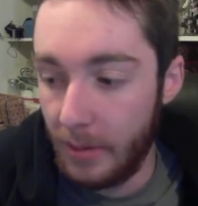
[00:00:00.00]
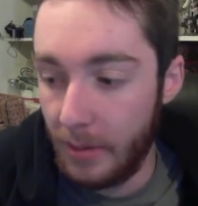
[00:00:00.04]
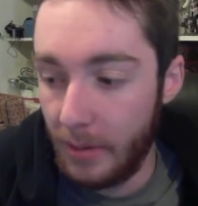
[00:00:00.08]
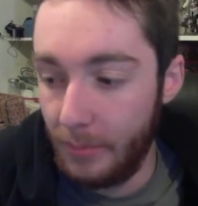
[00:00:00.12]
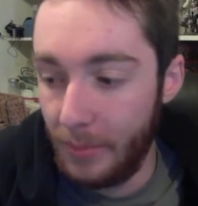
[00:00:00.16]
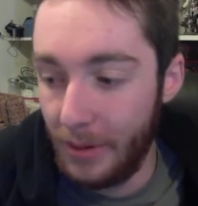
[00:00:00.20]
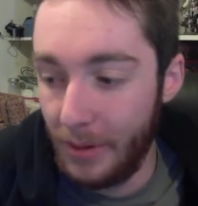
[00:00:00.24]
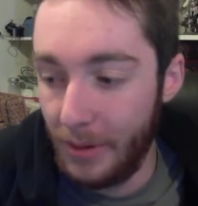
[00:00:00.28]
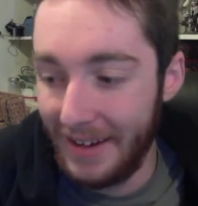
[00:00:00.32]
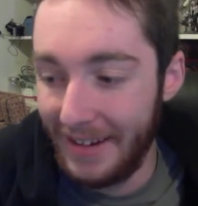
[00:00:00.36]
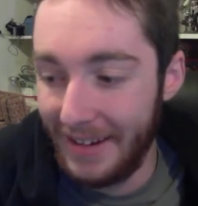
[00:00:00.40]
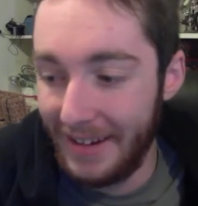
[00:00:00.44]

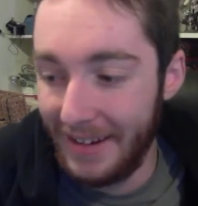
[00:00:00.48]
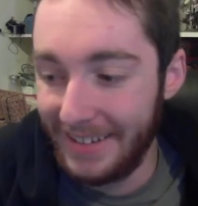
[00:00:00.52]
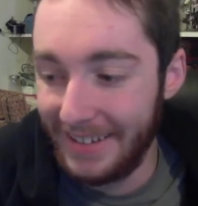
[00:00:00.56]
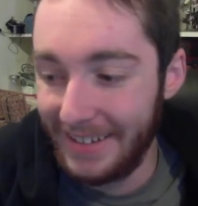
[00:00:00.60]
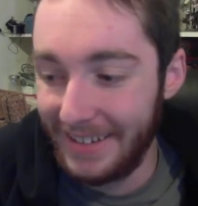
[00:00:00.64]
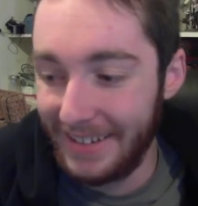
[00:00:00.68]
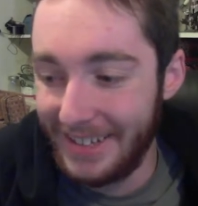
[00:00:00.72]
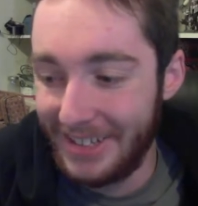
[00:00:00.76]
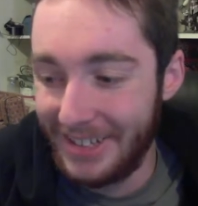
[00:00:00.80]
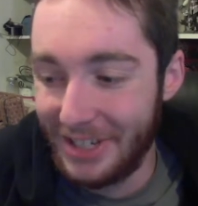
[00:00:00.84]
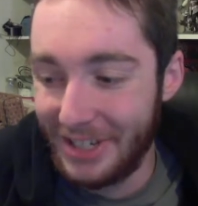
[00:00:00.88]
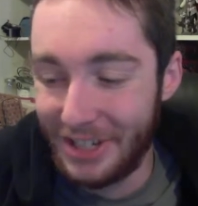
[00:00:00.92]
But
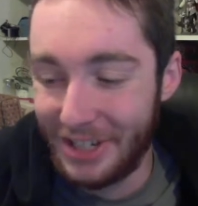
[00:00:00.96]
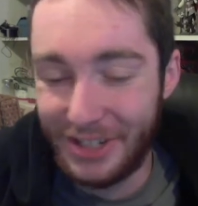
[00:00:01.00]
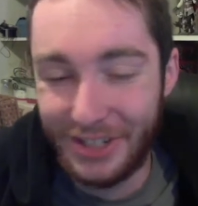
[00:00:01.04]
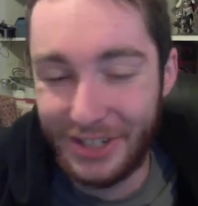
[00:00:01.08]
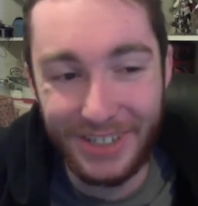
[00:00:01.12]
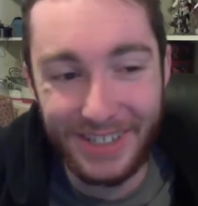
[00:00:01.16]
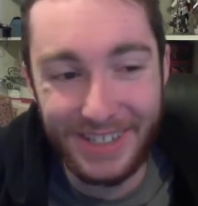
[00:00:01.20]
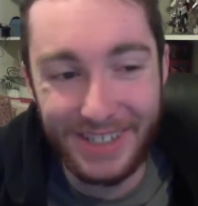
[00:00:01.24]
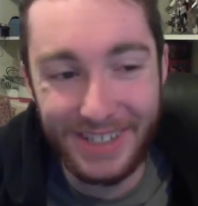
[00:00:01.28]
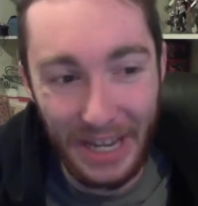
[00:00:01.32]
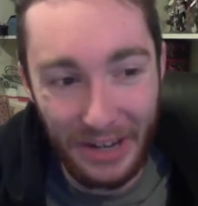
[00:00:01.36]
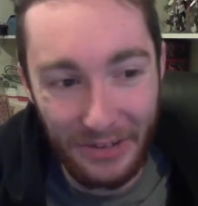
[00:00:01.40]
just
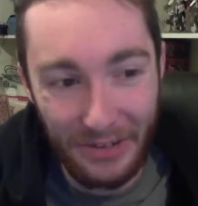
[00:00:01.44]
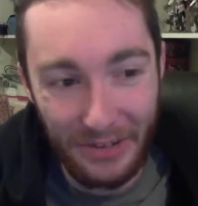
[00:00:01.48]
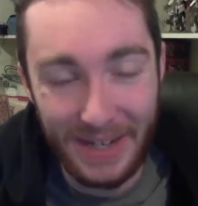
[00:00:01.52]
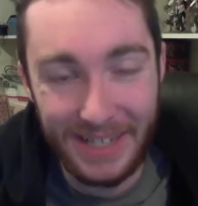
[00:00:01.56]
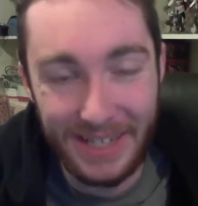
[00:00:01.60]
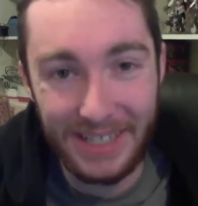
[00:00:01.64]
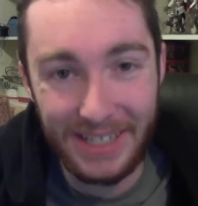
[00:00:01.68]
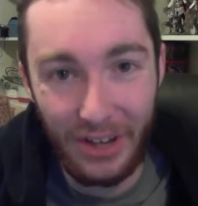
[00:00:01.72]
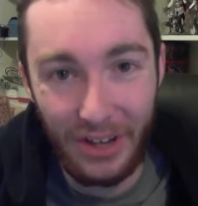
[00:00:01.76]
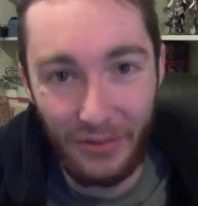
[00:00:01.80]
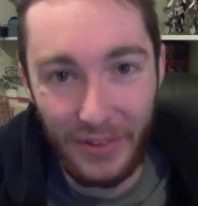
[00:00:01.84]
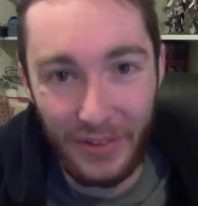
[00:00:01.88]
to save
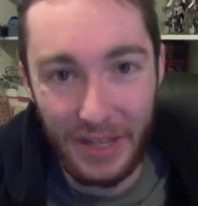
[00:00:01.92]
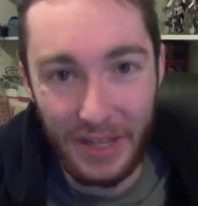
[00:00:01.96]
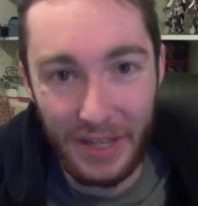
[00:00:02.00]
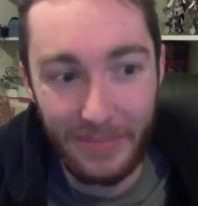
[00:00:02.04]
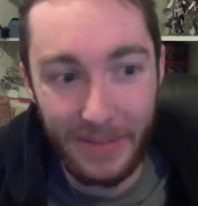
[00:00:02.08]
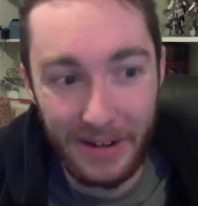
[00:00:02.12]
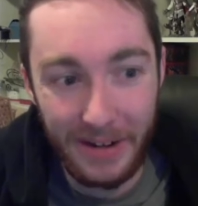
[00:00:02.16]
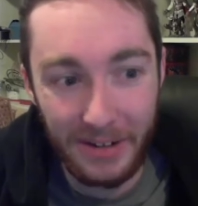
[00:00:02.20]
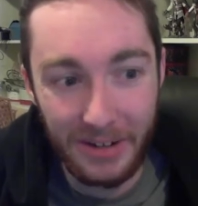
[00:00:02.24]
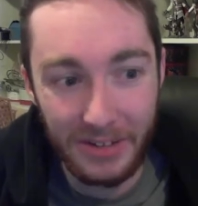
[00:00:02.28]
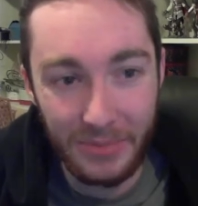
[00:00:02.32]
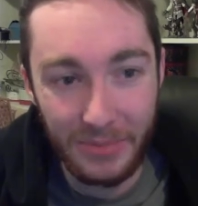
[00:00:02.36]
myself the
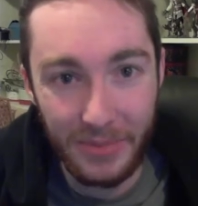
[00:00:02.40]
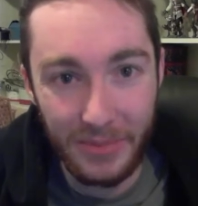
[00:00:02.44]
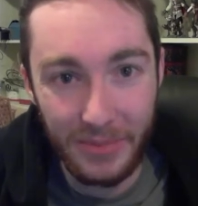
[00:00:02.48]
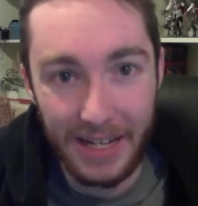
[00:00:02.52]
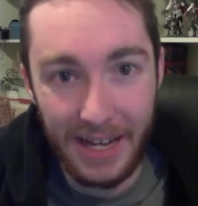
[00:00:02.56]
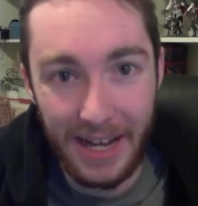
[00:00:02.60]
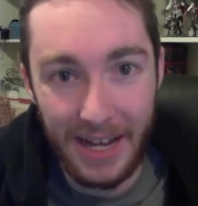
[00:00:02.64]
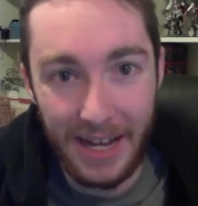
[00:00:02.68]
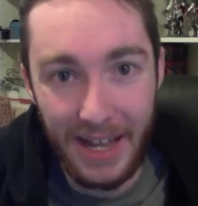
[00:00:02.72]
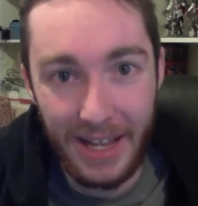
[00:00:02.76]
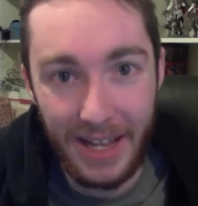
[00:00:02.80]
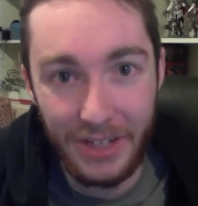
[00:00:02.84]

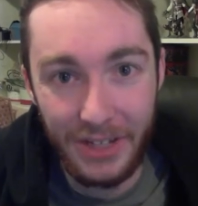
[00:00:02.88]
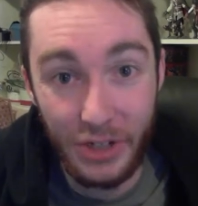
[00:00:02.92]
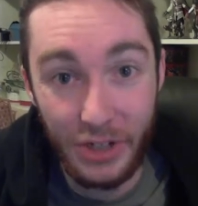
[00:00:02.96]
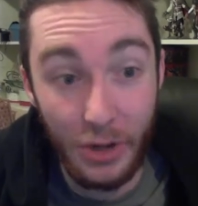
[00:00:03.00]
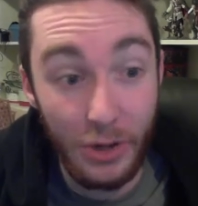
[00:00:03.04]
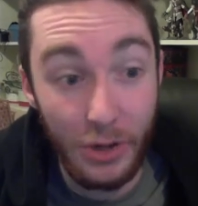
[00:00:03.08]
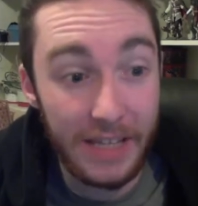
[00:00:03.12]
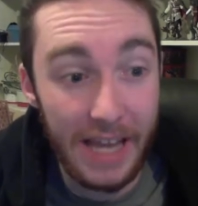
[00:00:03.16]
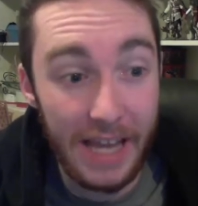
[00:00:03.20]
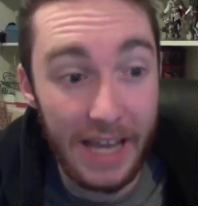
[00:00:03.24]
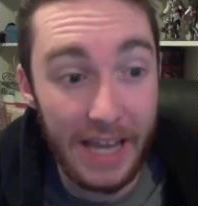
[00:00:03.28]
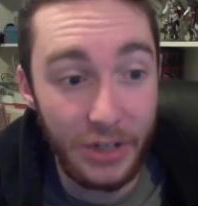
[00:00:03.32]
embarrassment, I
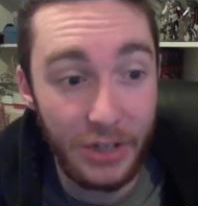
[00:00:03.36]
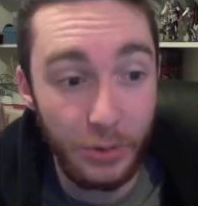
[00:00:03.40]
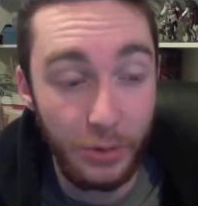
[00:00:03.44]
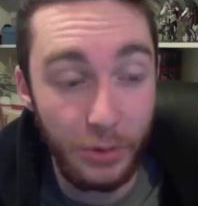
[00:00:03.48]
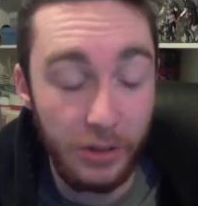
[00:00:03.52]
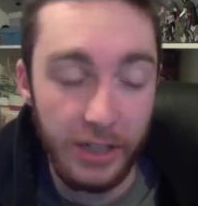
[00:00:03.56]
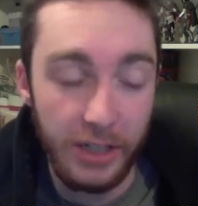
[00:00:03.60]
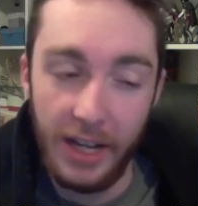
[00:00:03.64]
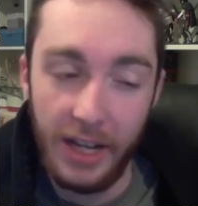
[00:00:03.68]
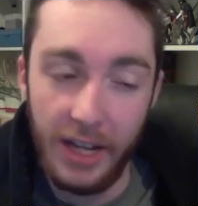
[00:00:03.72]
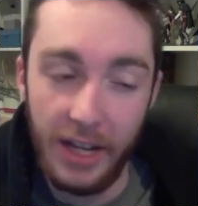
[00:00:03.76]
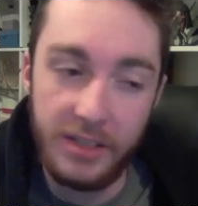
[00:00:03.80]
chose
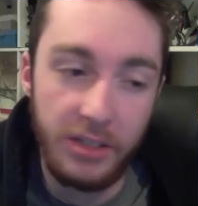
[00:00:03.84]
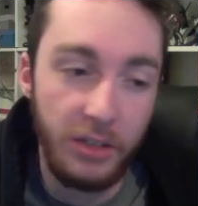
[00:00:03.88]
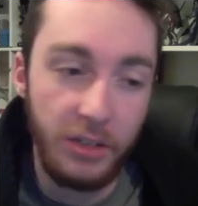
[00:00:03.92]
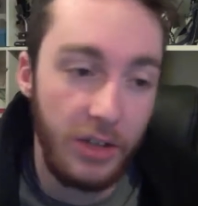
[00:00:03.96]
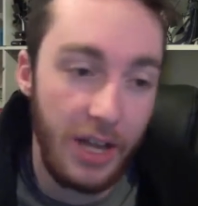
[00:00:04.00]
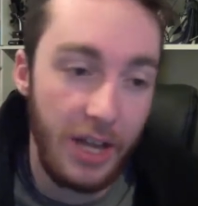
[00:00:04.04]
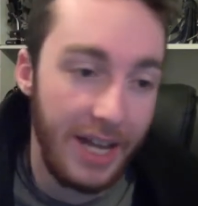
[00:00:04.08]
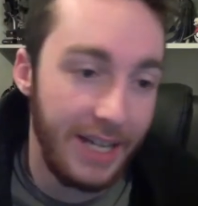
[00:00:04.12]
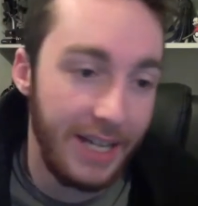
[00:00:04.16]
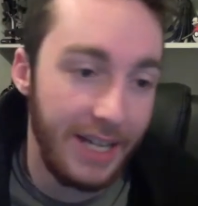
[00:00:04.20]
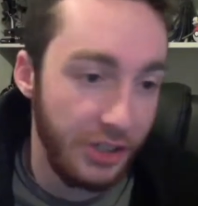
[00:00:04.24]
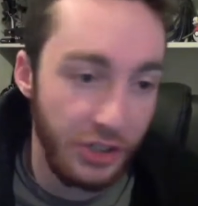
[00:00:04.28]
casual, and I still
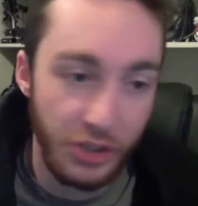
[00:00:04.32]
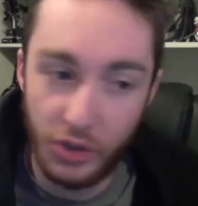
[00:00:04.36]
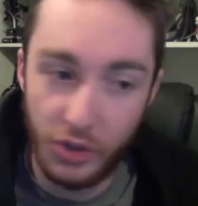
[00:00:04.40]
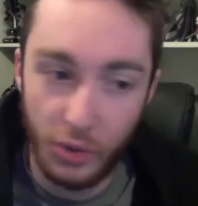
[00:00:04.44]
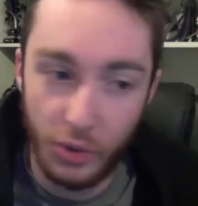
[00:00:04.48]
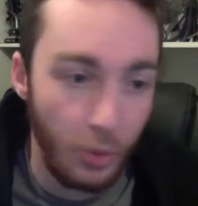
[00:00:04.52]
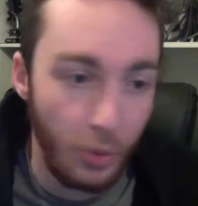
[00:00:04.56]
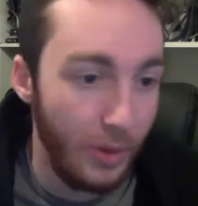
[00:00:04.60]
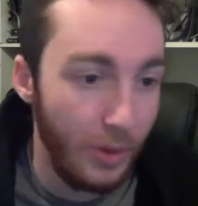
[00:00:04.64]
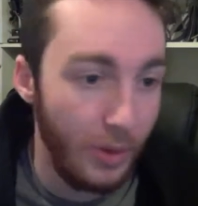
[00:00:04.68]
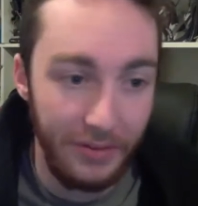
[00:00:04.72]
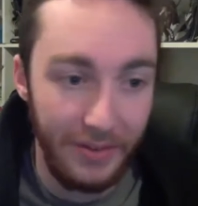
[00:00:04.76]
got
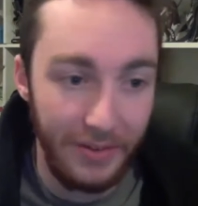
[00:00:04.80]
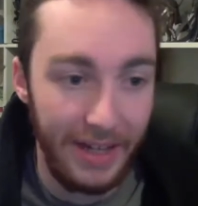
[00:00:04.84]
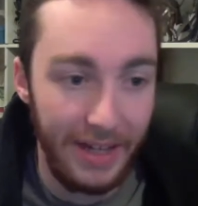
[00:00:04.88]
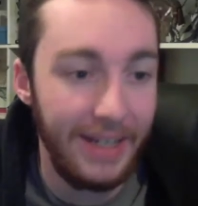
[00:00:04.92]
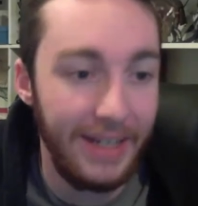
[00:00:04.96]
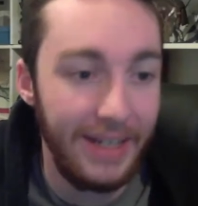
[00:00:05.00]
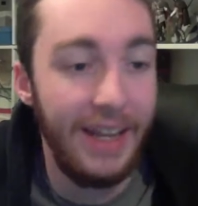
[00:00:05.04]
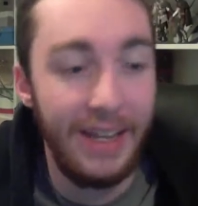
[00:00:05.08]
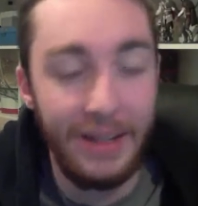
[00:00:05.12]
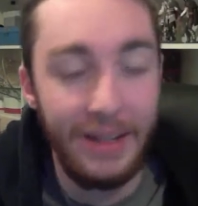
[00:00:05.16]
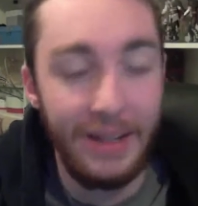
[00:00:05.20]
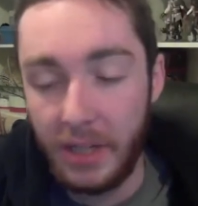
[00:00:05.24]
destroyed in that
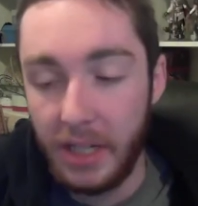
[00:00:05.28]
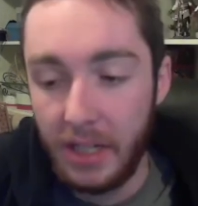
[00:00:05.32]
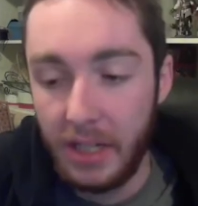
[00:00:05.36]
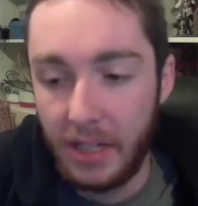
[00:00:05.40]
game.